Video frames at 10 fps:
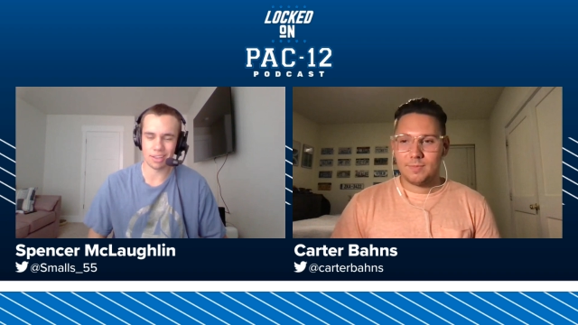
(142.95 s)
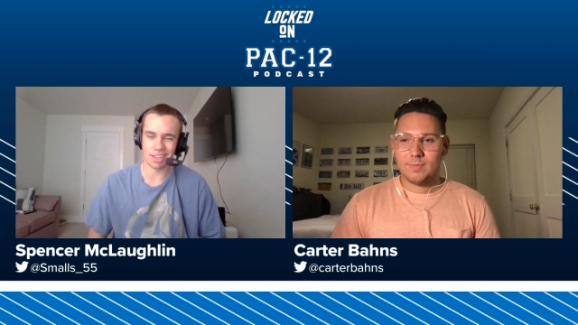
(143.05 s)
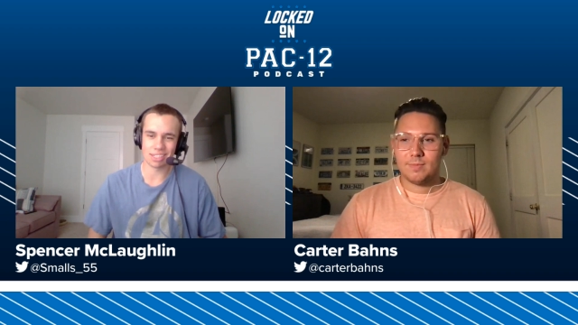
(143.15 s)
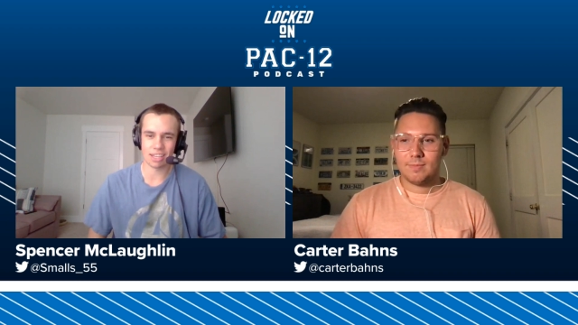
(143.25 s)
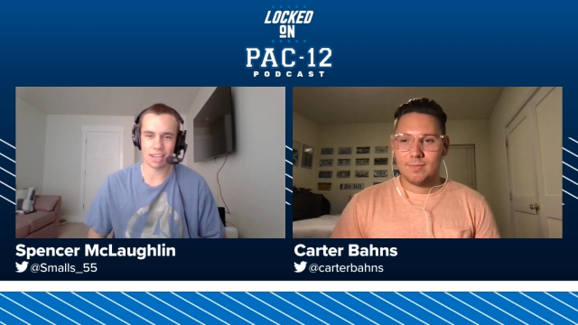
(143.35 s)

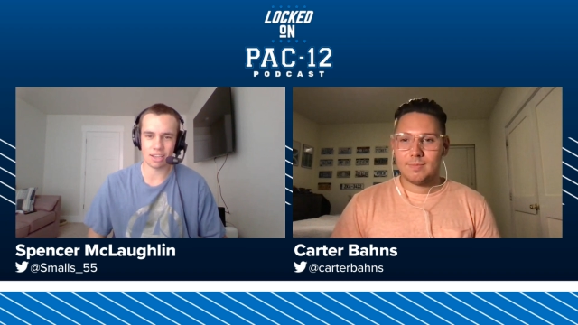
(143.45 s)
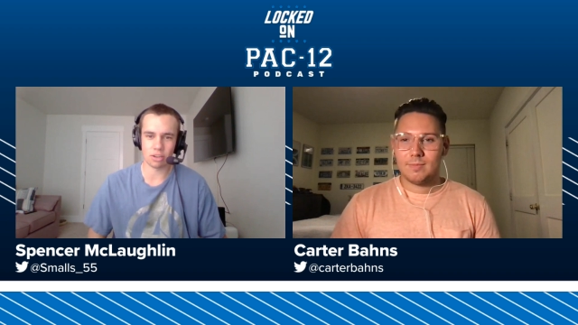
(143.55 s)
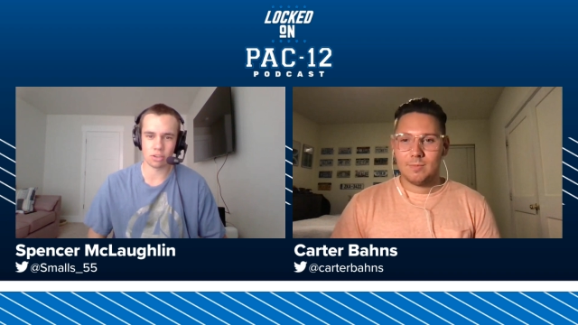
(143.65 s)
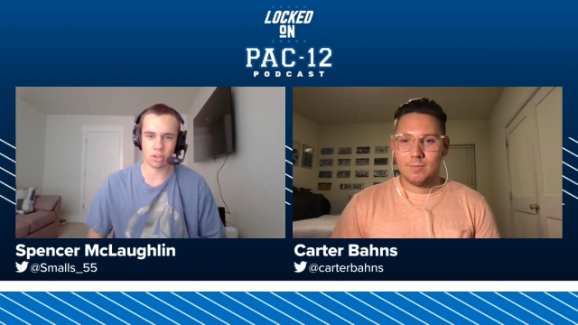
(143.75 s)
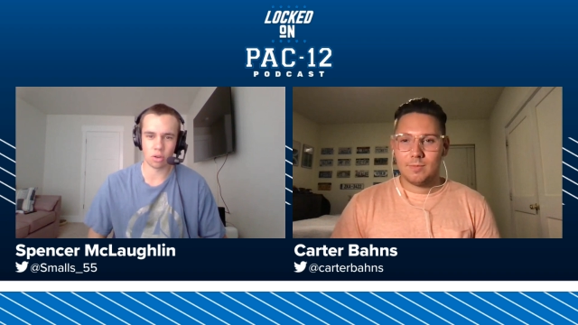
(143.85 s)
Speaker 1: let's get
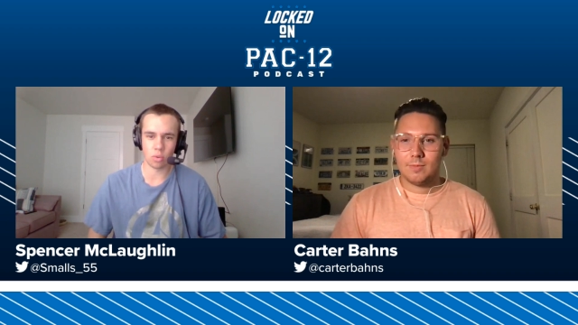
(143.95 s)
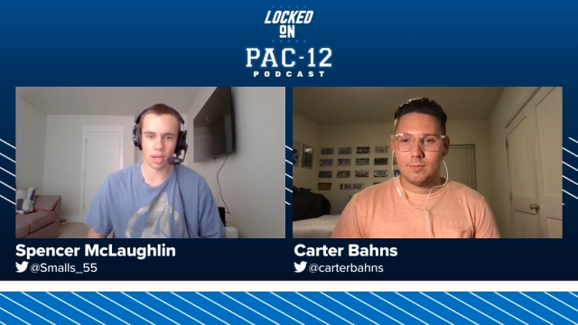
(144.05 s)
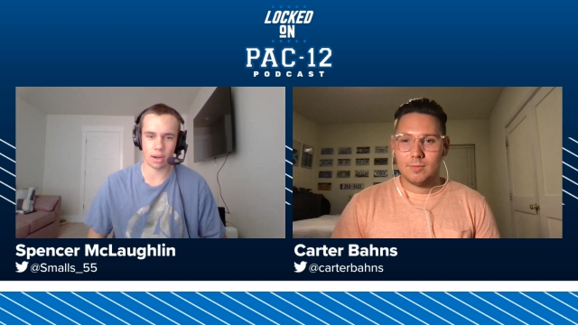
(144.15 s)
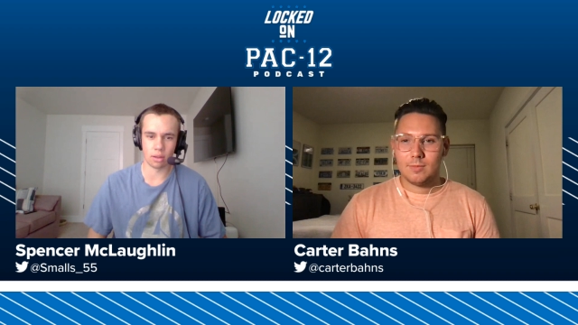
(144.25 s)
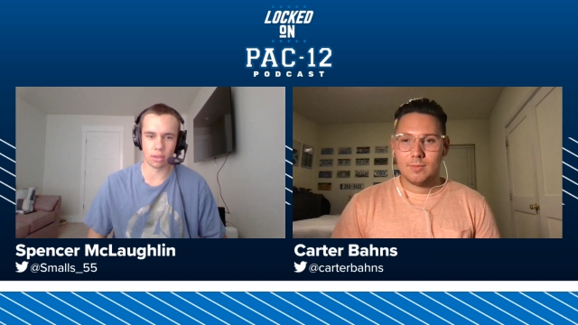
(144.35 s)
your toe
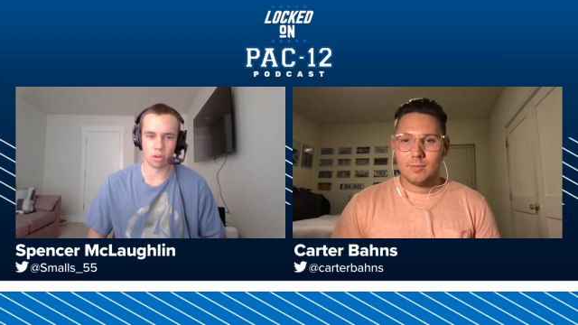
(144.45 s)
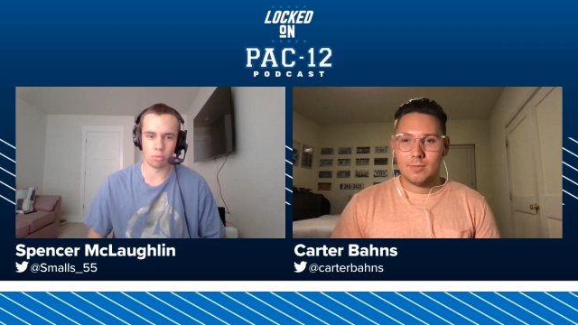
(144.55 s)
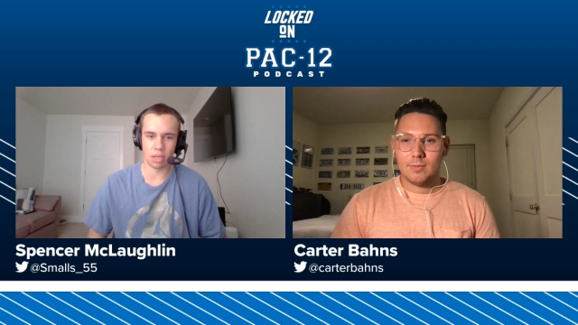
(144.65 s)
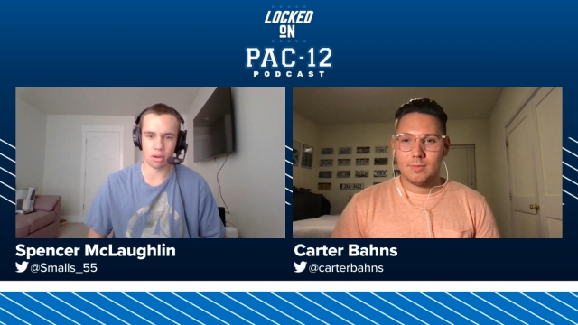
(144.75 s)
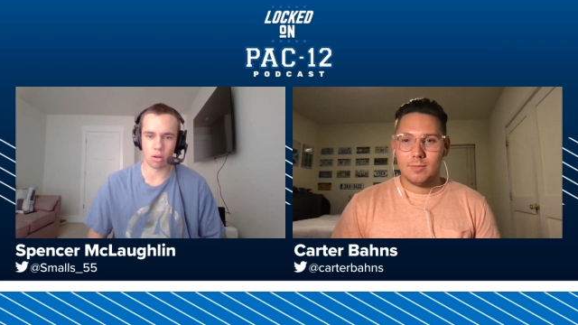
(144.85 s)
wet a
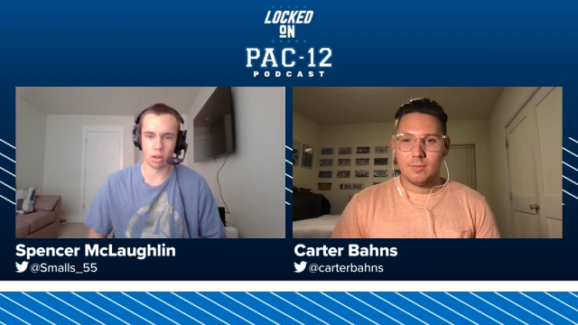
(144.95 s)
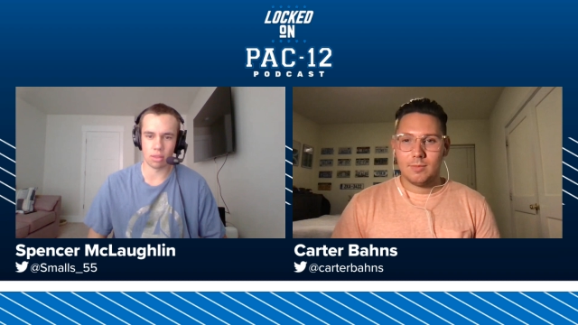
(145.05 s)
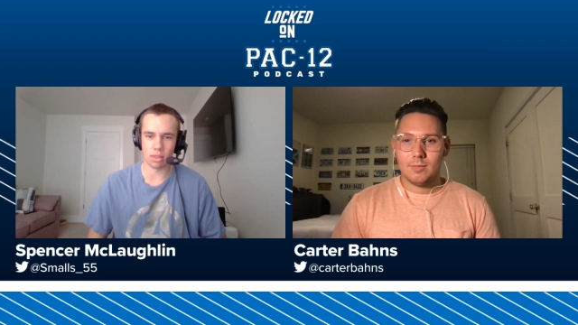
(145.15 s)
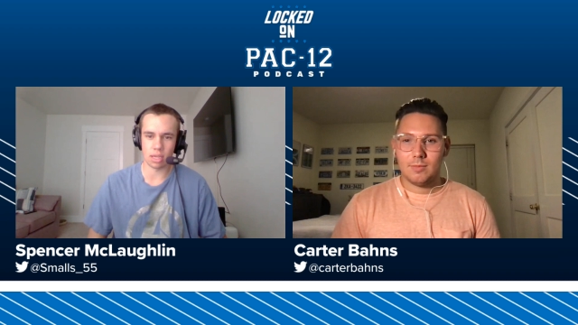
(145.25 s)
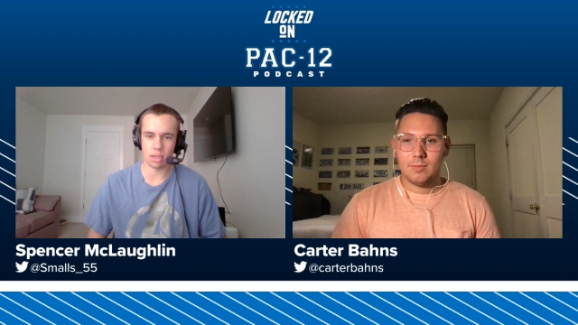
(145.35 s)
little bit
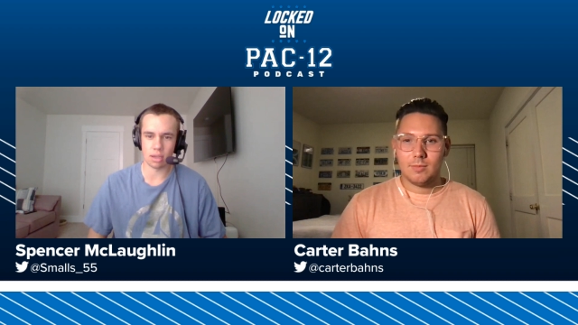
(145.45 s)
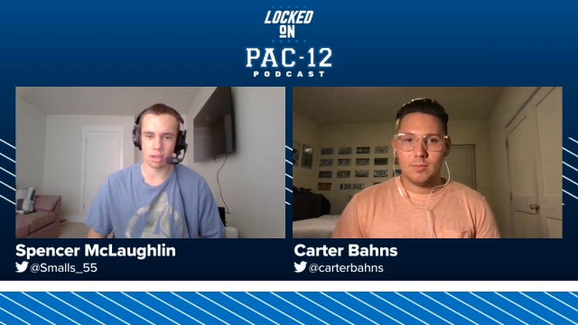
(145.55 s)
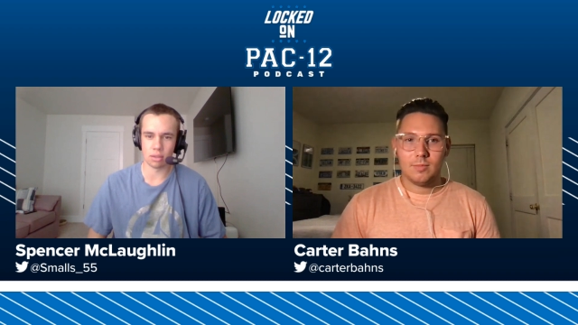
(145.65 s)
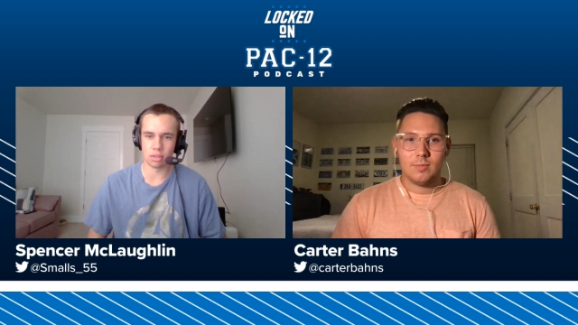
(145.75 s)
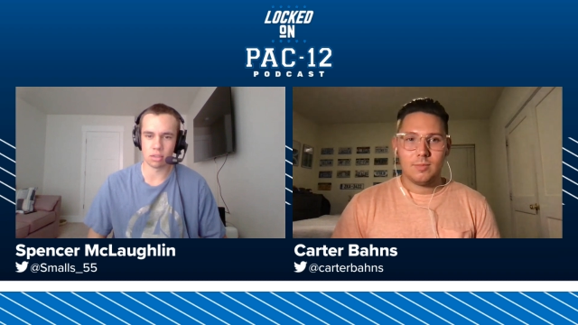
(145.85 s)
on the
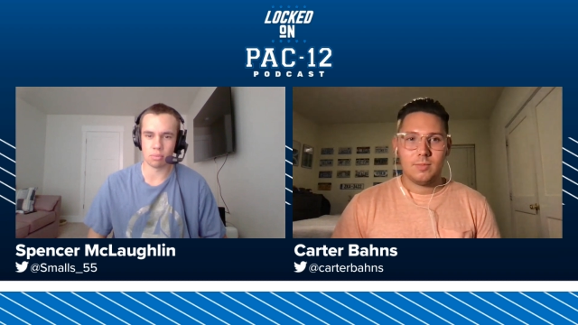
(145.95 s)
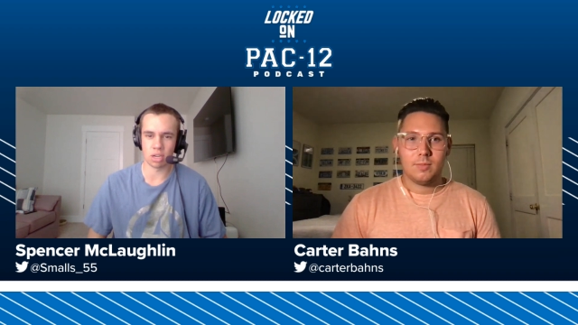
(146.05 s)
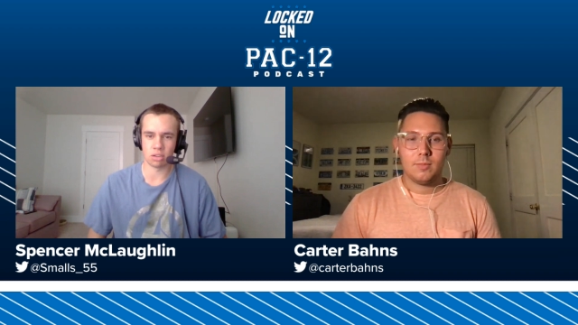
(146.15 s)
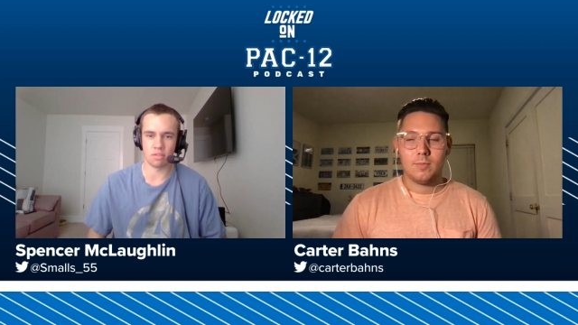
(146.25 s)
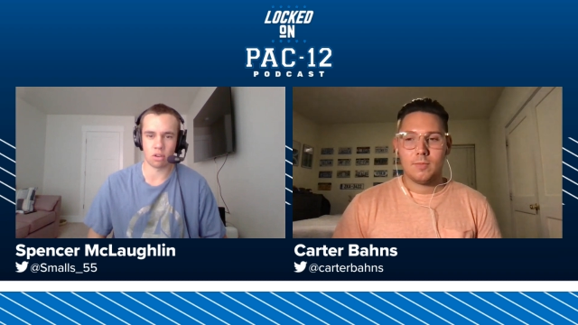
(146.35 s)
uh, the
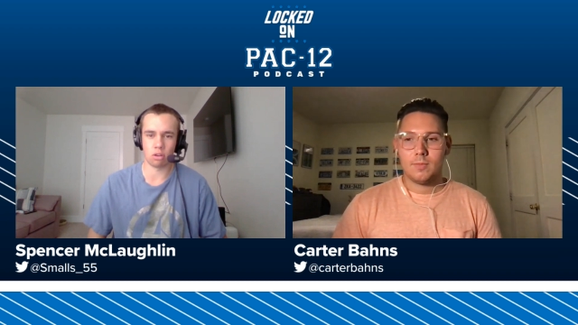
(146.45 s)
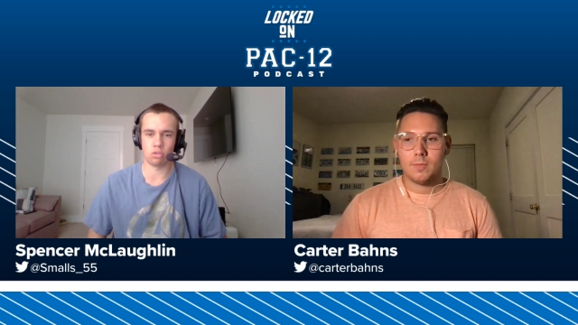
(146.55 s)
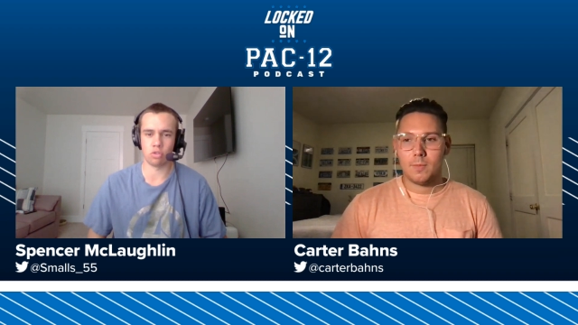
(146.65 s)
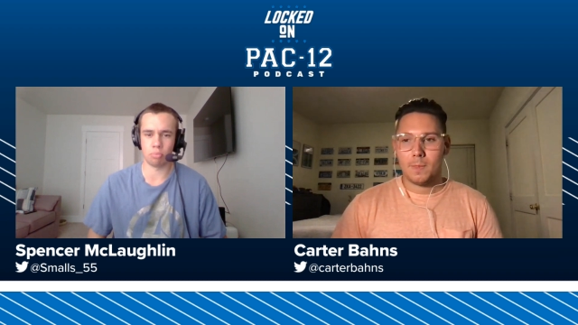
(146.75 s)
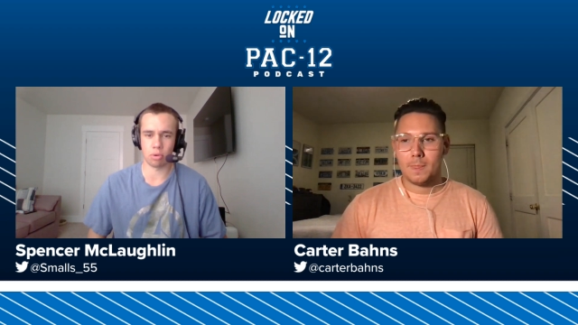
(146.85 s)
subject of
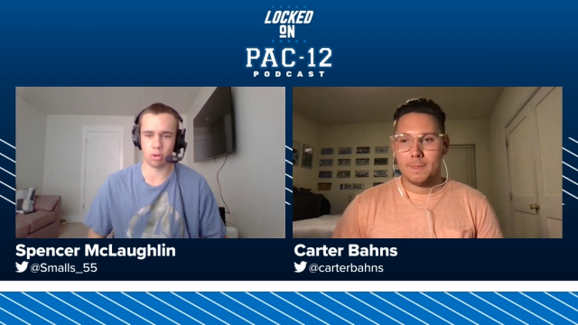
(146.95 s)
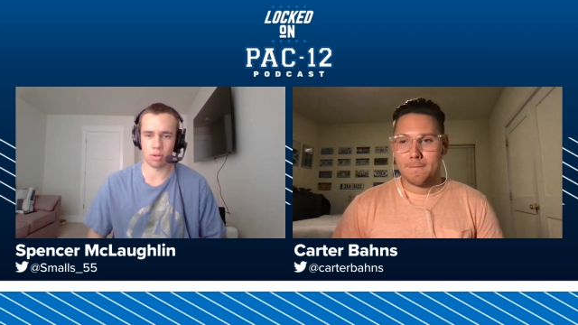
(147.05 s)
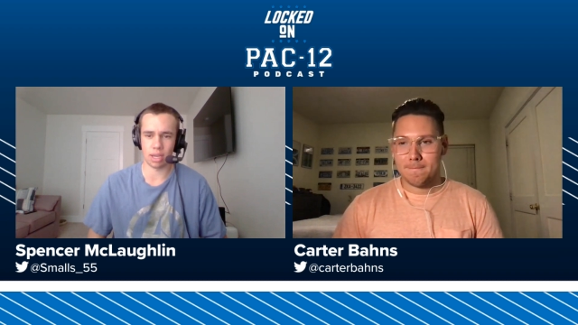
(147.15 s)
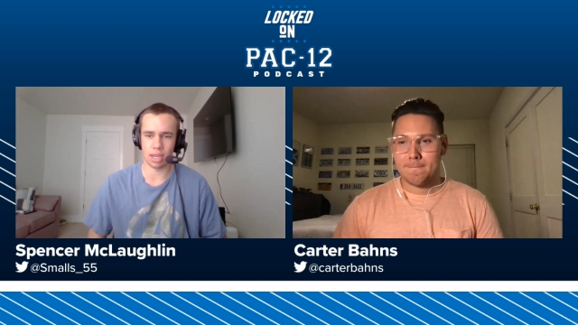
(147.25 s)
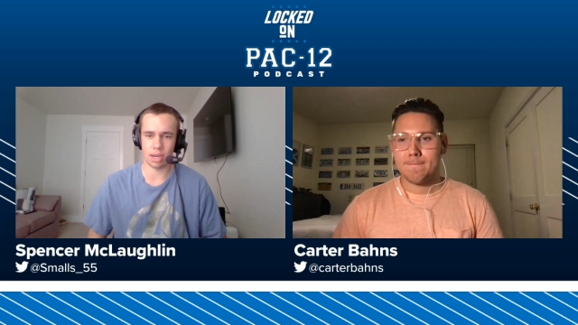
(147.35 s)
college
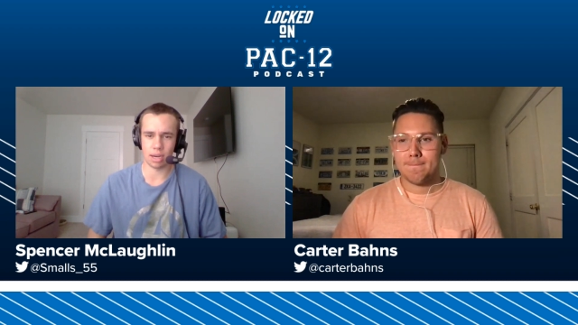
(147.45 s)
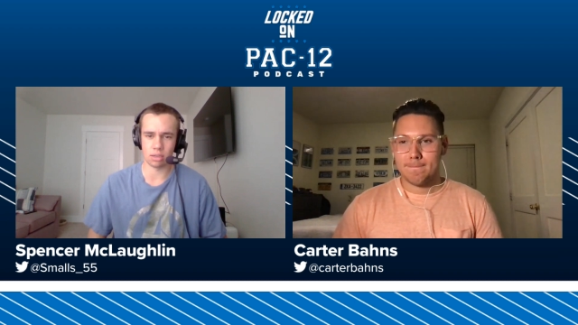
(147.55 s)
football and,